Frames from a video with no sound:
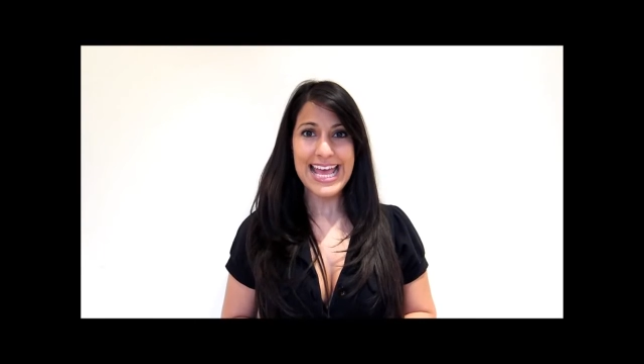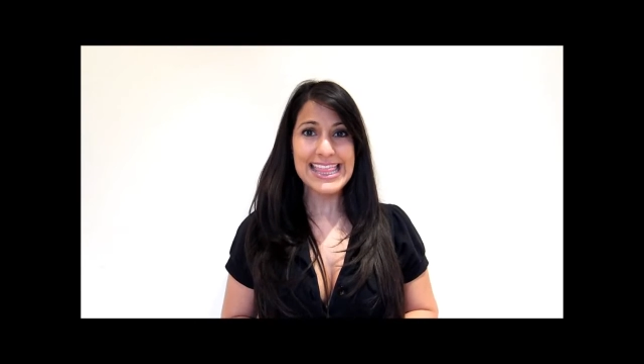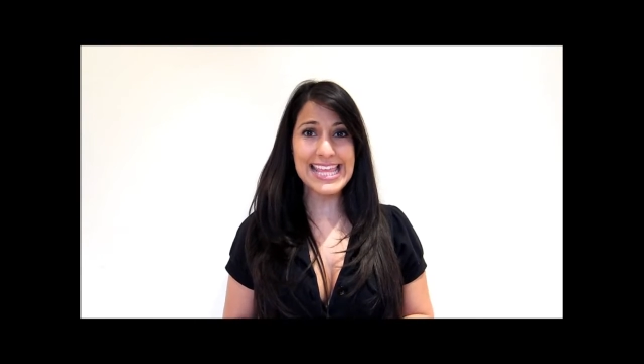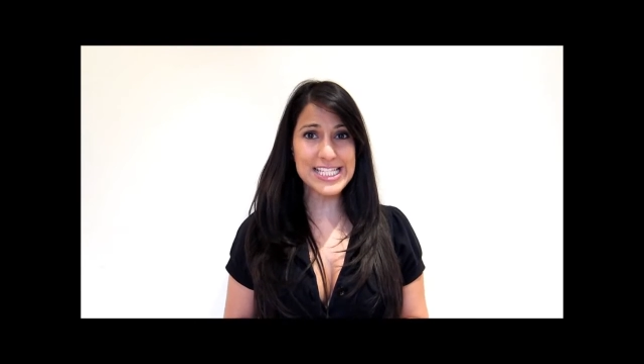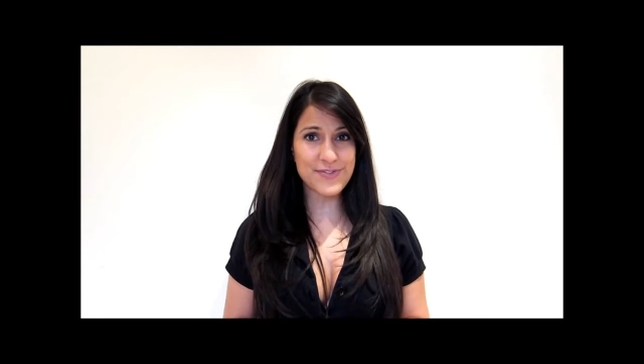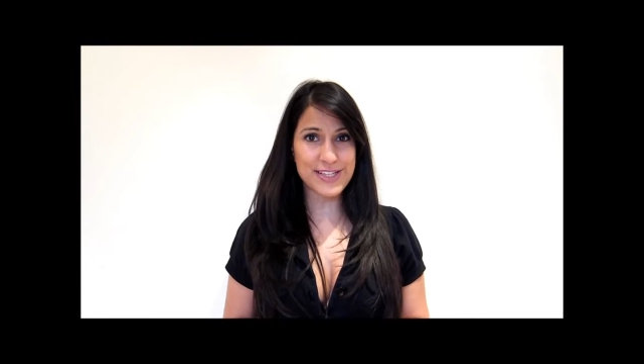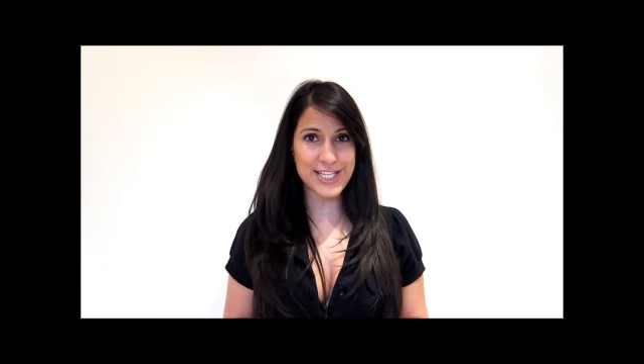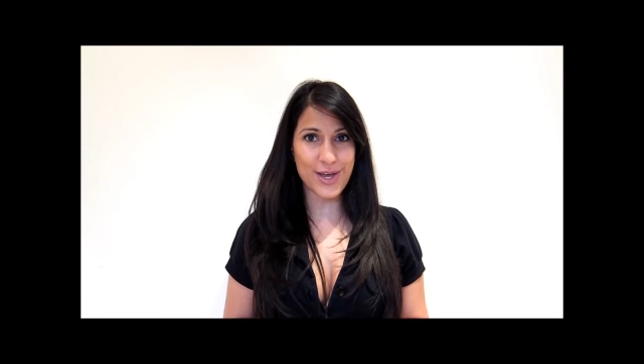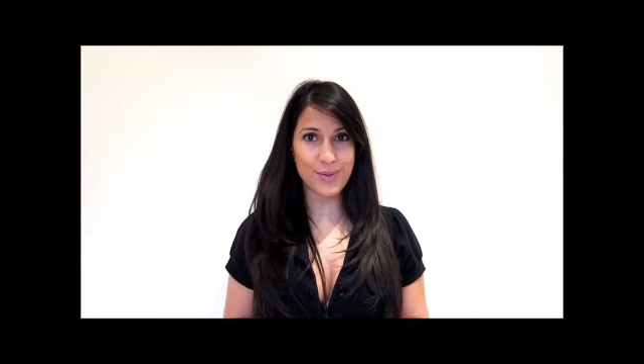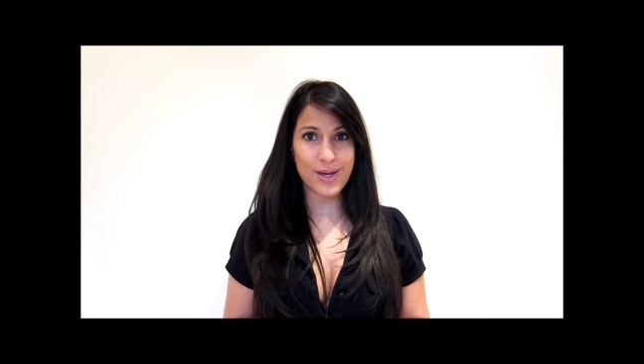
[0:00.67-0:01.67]
This
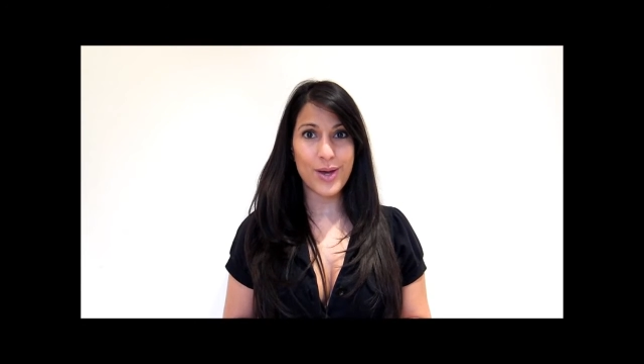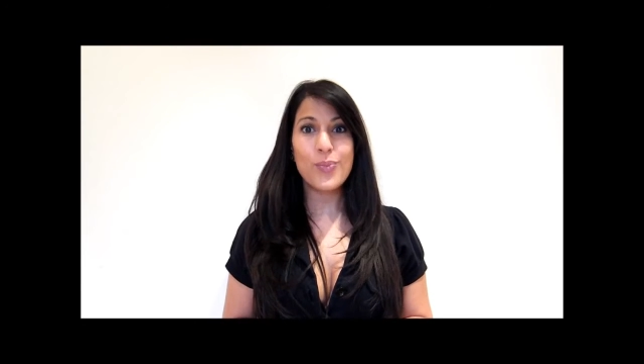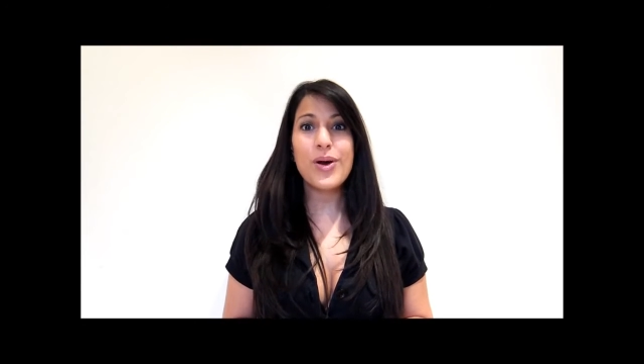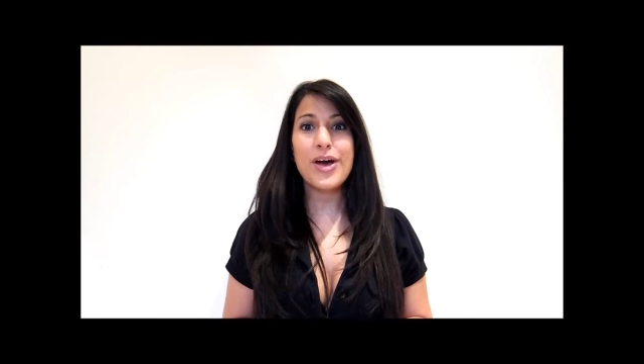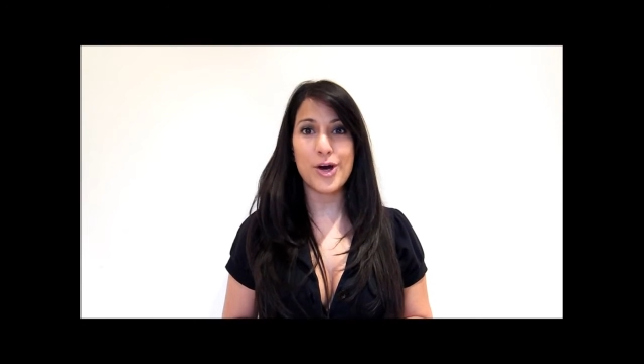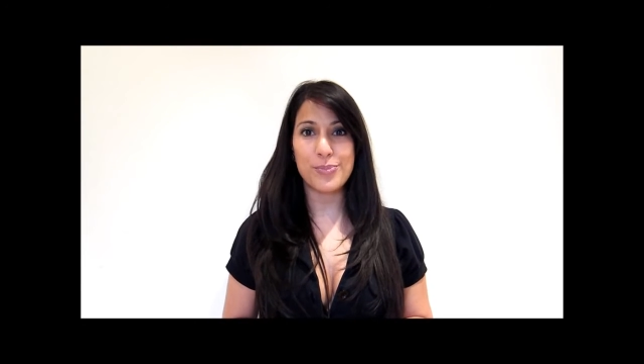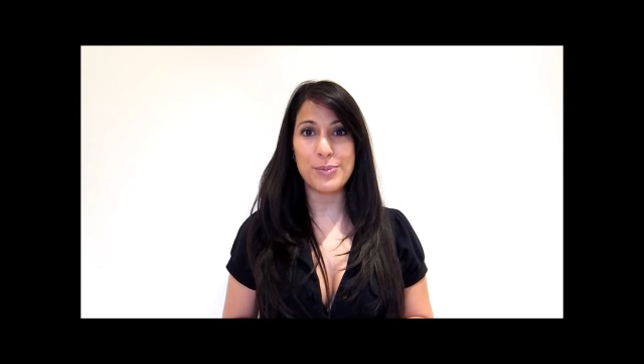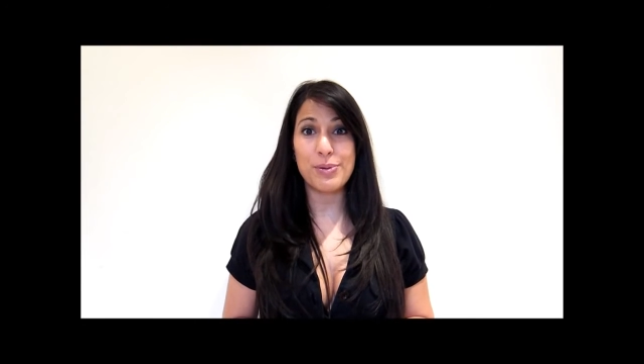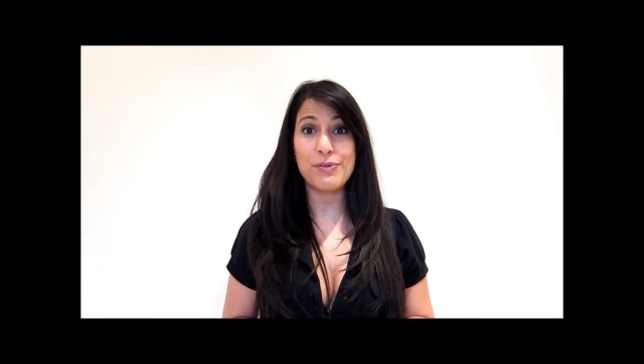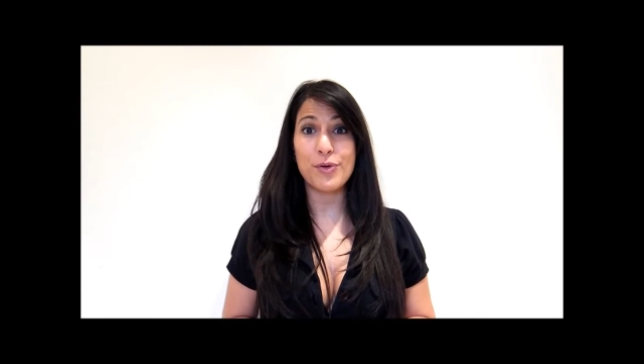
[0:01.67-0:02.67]
video will help you
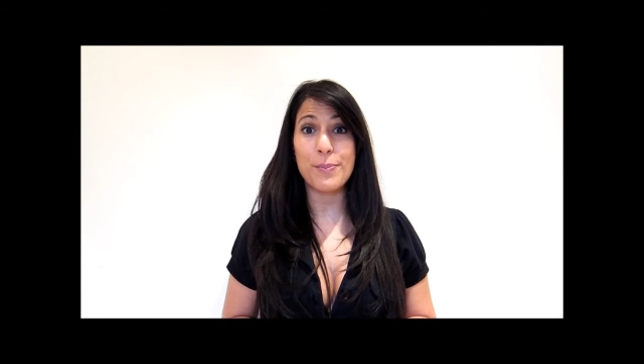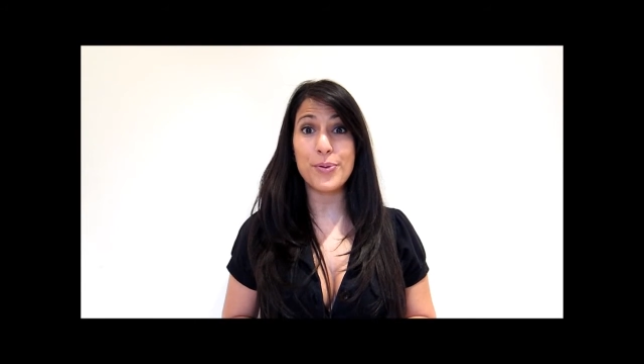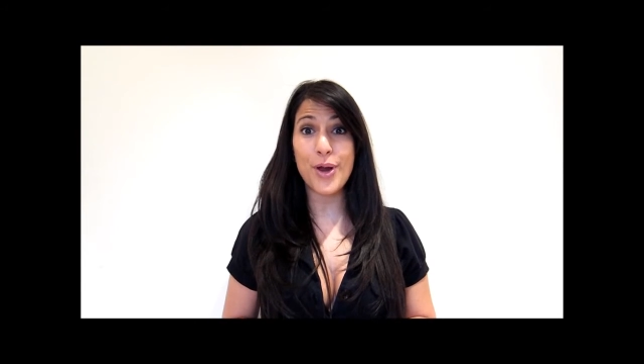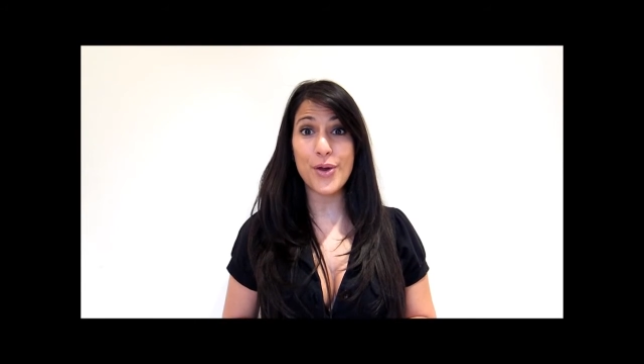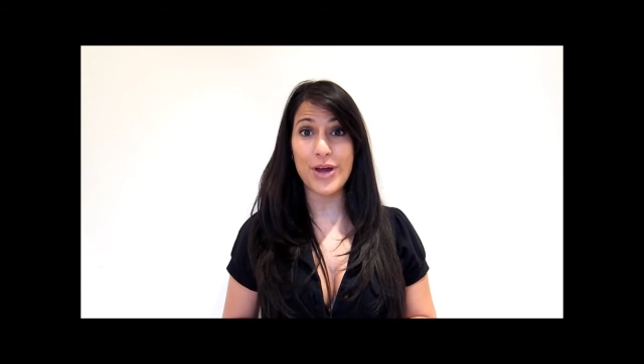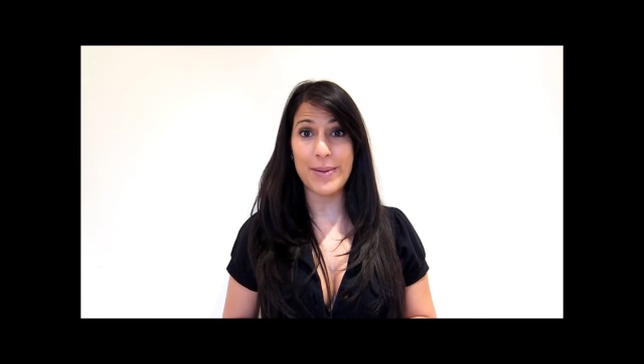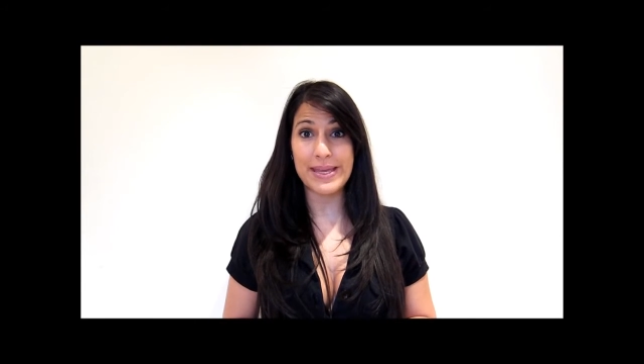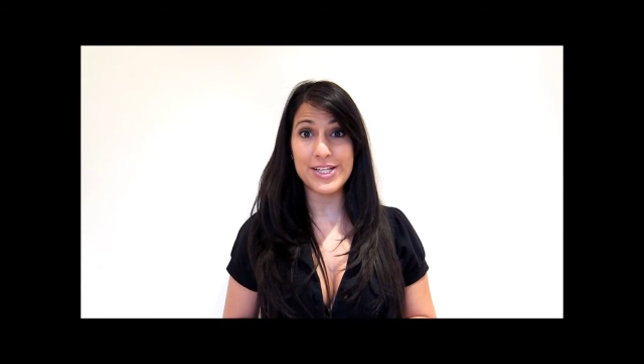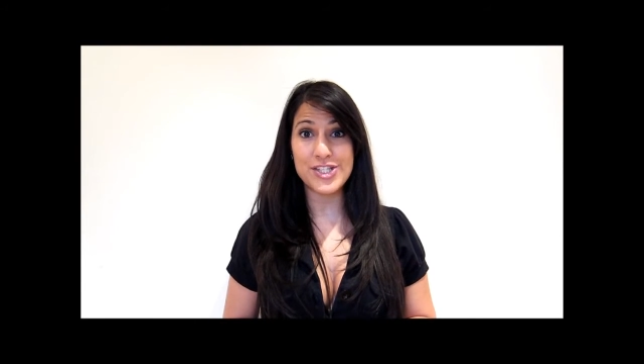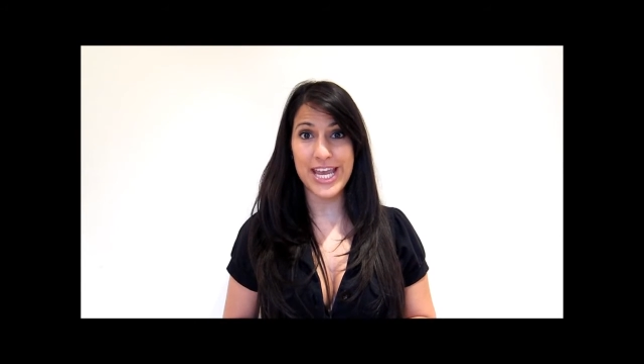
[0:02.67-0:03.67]
perform
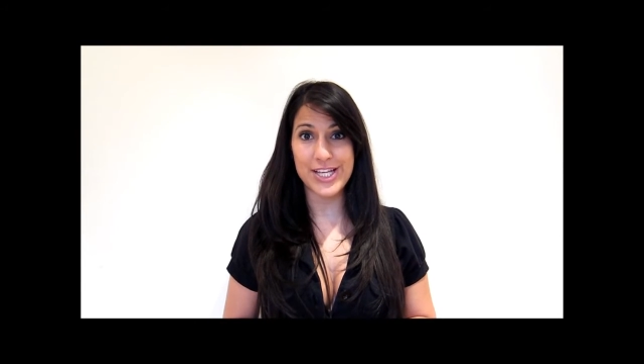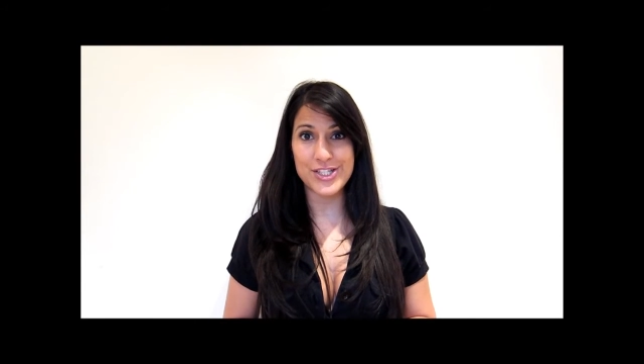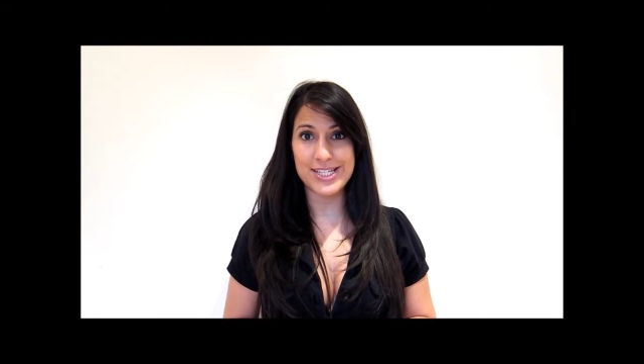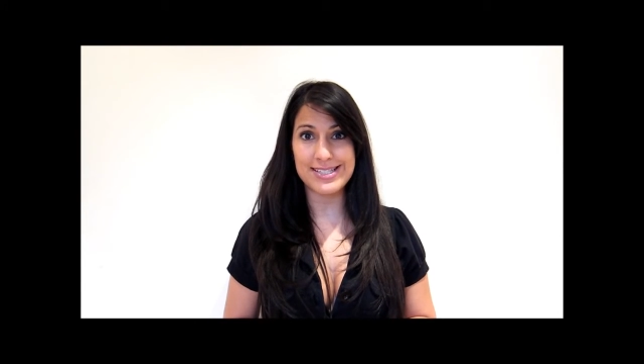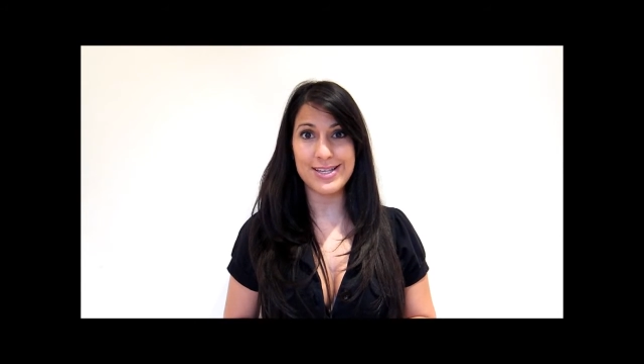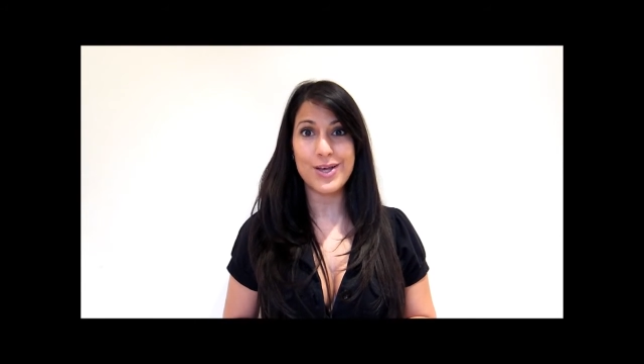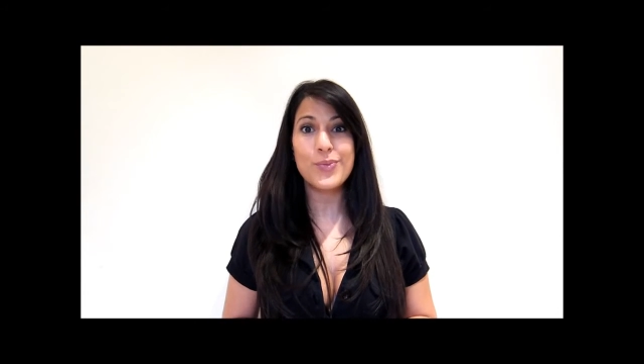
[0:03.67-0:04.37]
programming changes